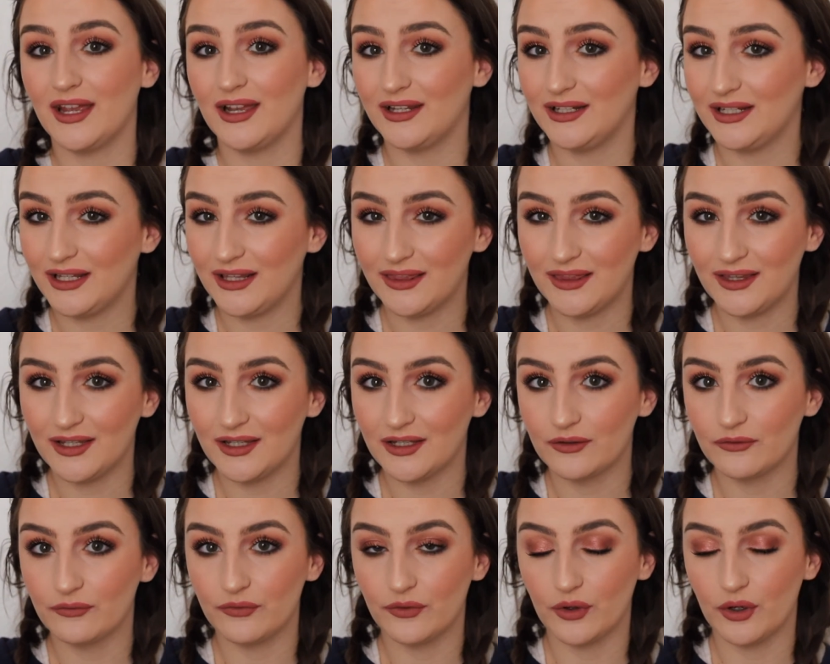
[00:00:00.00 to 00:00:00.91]

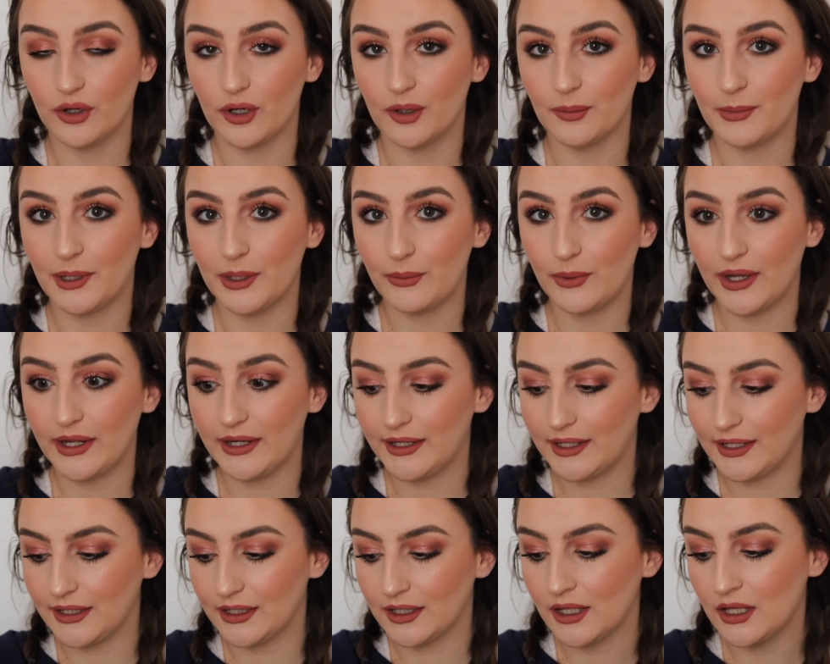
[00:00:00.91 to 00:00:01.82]
anything for my
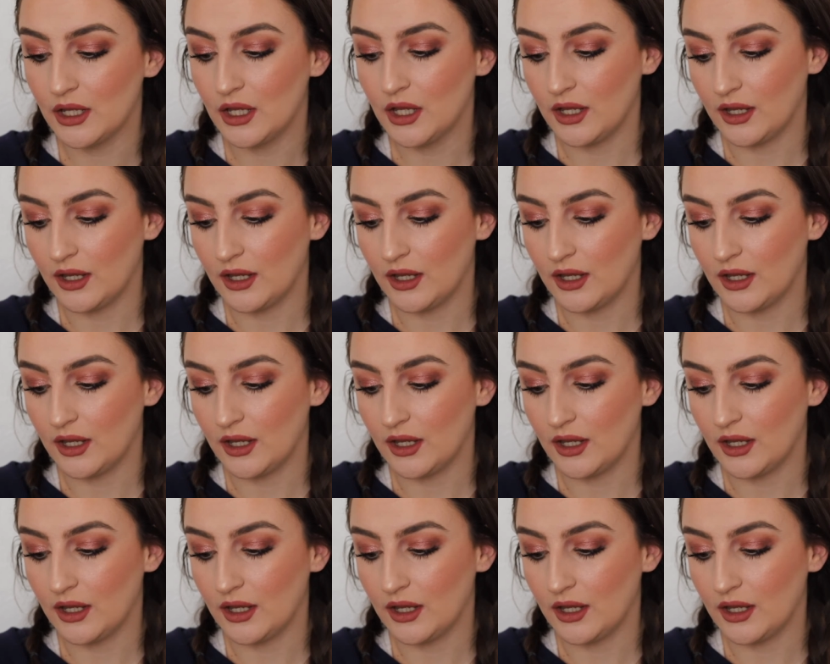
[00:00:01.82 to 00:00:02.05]
wedding,